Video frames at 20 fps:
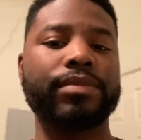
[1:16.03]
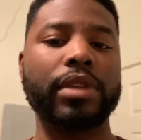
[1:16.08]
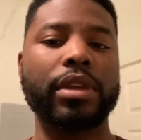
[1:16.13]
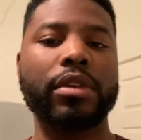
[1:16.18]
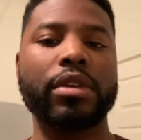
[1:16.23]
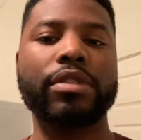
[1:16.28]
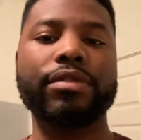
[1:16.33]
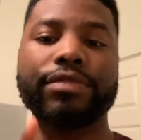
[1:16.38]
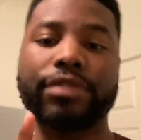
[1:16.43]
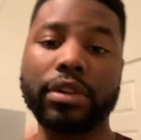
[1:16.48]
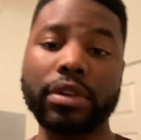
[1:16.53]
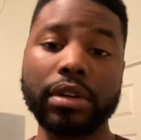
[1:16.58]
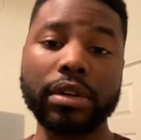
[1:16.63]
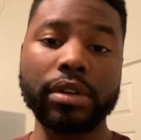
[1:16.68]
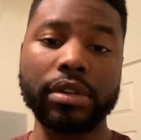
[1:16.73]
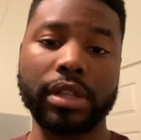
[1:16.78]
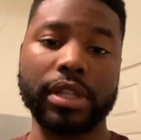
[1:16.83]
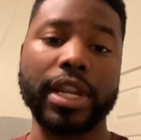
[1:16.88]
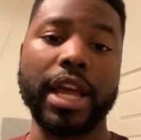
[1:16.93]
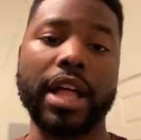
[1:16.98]

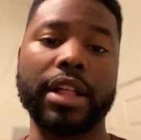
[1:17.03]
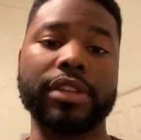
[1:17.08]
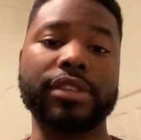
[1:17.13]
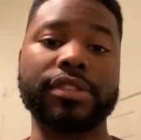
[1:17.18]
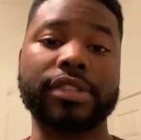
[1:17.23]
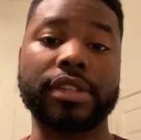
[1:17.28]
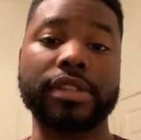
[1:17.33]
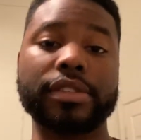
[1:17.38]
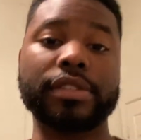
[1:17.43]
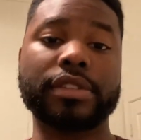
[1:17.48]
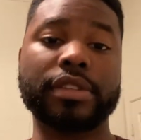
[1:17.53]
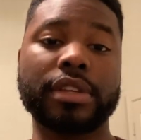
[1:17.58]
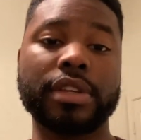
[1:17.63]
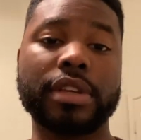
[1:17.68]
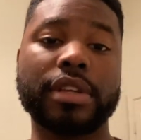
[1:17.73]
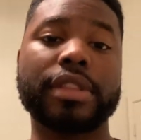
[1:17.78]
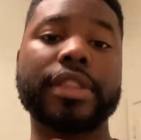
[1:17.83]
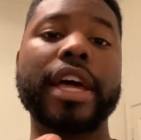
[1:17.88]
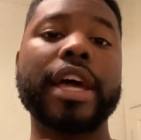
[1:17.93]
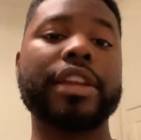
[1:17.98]
Vertical analysis,
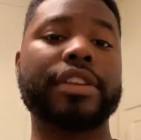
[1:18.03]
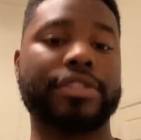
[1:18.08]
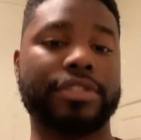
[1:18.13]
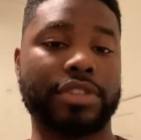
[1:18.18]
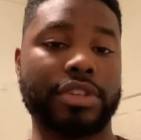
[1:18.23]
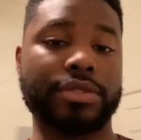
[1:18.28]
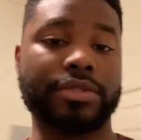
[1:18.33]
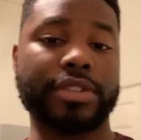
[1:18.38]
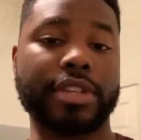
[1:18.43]
that is used